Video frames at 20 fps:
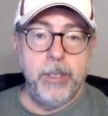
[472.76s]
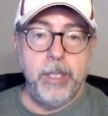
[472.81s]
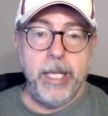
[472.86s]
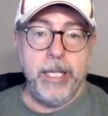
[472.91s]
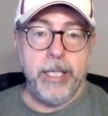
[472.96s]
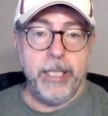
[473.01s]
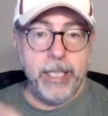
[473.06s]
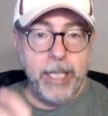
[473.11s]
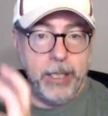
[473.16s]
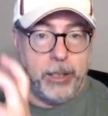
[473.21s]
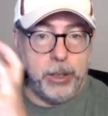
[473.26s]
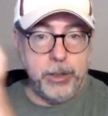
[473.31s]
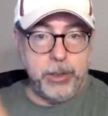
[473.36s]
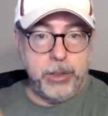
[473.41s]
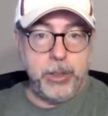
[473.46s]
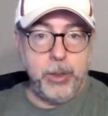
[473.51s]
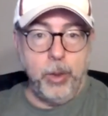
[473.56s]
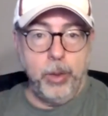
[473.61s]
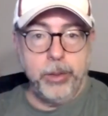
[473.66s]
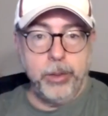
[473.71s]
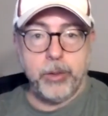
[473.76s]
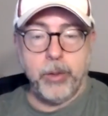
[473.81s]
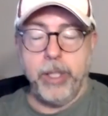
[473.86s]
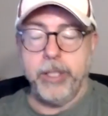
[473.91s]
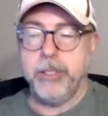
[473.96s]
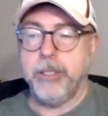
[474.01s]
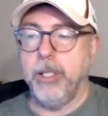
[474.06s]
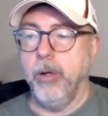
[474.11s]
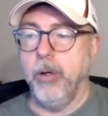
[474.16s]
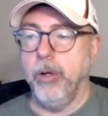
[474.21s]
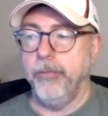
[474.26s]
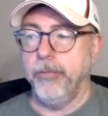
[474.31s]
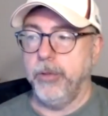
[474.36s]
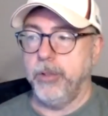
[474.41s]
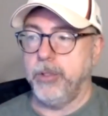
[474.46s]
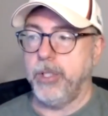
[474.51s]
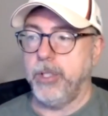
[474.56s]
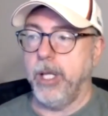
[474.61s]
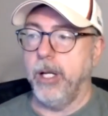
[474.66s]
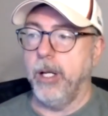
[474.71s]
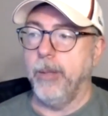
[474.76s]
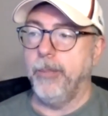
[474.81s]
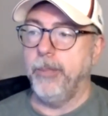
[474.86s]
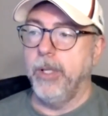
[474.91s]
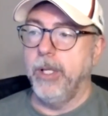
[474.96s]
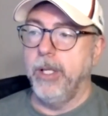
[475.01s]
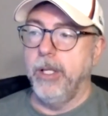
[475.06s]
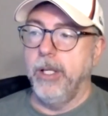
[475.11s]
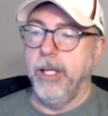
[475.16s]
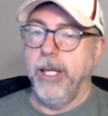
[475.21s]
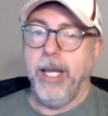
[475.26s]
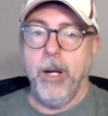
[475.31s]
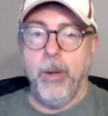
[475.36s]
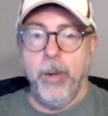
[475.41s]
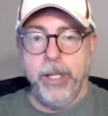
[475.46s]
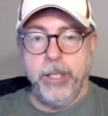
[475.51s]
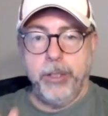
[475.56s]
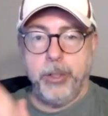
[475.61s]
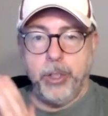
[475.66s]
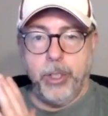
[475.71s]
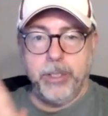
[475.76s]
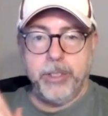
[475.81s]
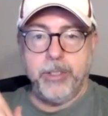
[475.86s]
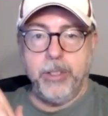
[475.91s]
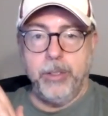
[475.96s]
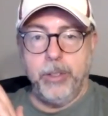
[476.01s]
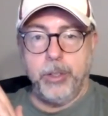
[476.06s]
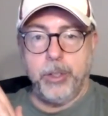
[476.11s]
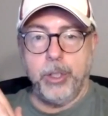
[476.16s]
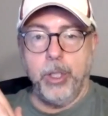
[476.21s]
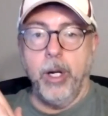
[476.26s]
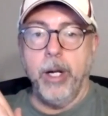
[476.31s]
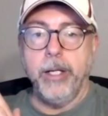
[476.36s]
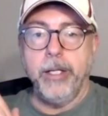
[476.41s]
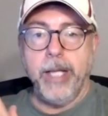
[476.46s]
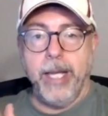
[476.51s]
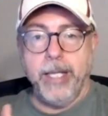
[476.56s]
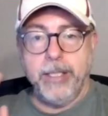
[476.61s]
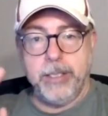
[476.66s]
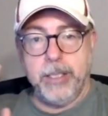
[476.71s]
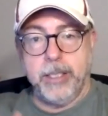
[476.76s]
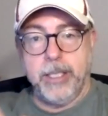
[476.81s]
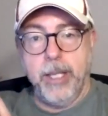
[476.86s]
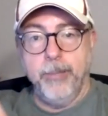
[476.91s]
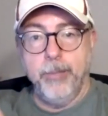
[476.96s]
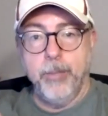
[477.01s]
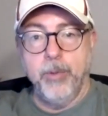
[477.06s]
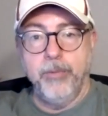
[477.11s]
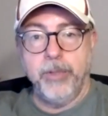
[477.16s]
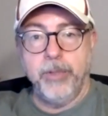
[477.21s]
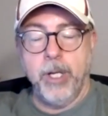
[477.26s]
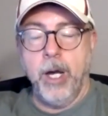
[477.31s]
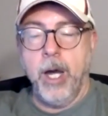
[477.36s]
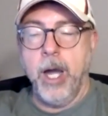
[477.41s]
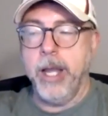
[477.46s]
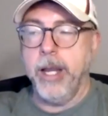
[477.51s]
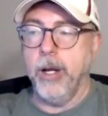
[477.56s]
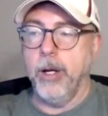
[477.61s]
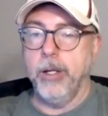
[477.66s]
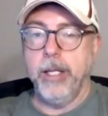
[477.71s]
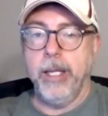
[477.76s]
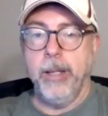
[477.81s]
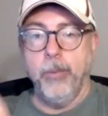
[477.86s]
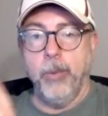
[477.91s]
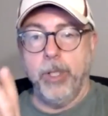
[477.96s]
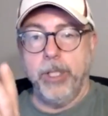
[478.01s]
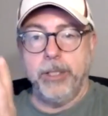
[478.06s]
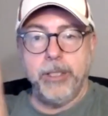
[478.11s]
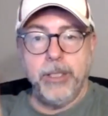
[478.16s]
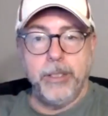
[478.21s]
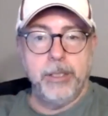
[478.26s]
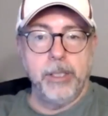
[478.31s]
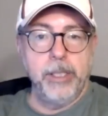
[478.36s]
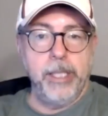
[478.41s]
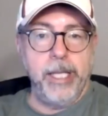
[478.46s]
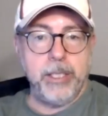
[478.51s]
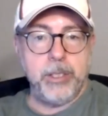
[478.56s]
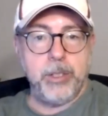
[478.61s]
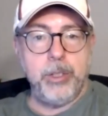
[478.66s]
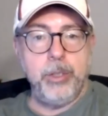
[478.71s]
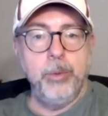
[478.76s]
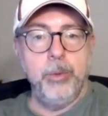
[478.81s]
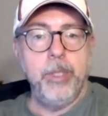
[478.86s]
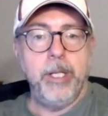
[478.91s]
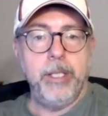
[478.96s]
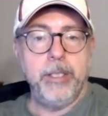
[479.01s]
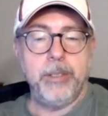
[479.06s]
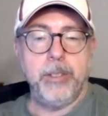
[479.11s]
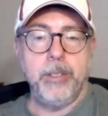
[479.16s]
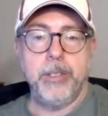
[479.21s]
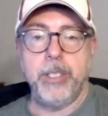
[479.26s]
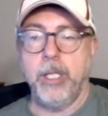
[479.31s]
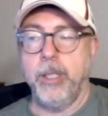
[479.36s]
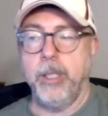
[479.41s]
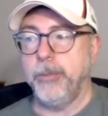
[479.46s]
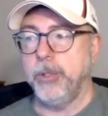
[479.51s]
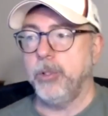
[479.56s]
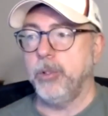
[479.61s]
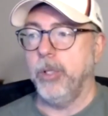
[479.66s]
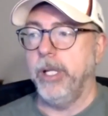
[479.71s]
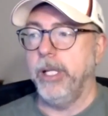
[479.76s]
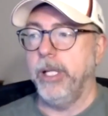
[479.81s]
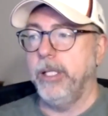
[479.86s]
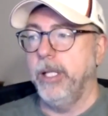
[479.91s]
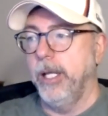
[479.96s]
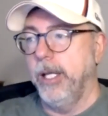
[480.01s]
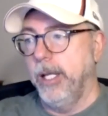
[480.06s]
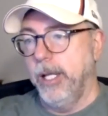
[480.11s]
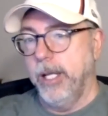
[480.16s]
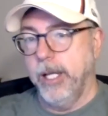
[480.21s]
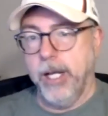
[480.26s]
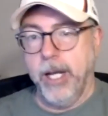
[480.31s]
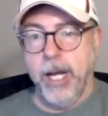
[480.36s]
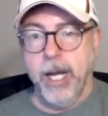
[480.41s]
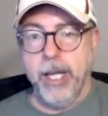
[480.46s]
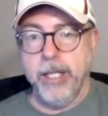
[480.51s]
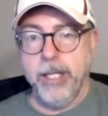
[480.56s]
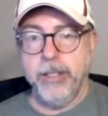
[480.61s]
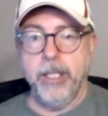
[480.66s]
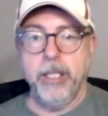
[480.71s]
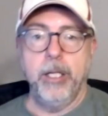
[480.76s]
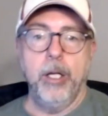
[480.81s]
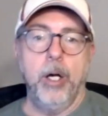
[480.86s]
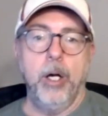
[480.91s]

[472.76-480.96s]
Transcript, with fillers: And again, you can see all the criteria for the setup, how I adjusted the chart as it kept moving higher and what it did the last two days to set up the trade, uh, and then